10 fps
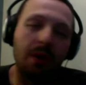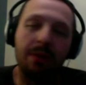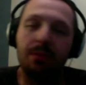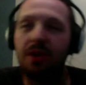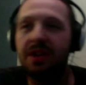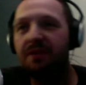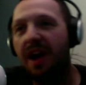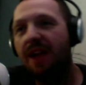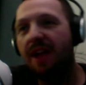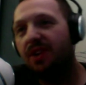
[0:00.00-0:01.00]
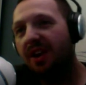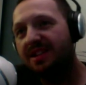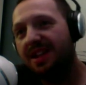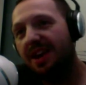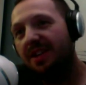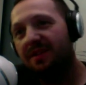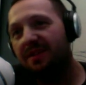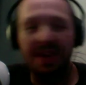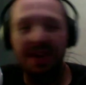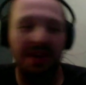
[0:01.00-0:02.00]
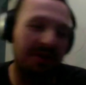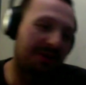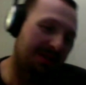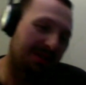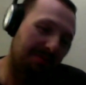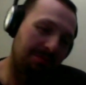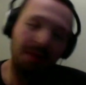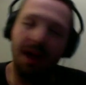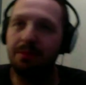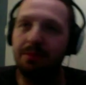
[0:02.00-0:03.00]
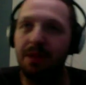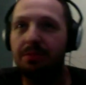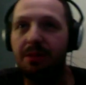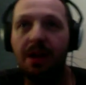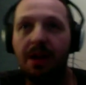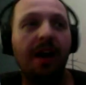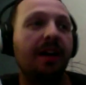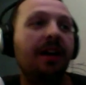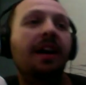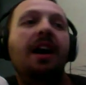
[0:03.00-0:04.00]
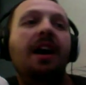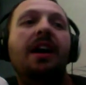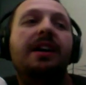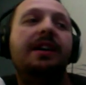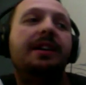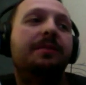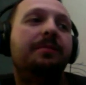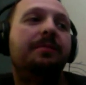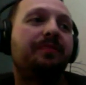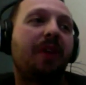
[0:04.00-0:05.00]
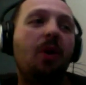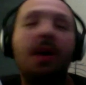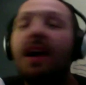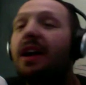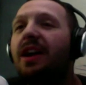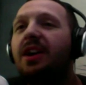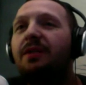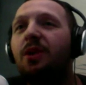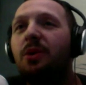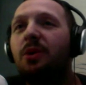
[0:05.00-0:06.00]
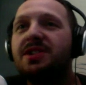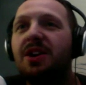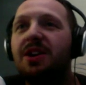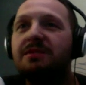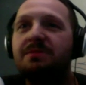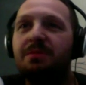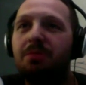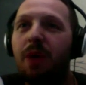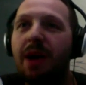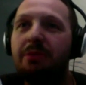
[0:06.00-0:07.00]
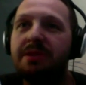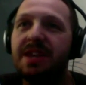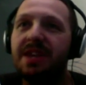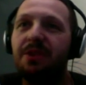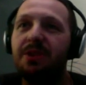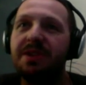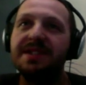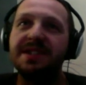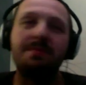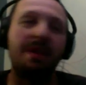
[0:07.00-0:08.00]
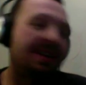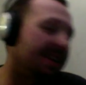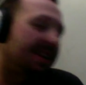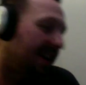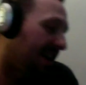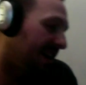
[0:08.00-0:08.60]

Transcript: throw it more than 5 yards down the field, blah, blah, blah. And of course our wide receiver is suspended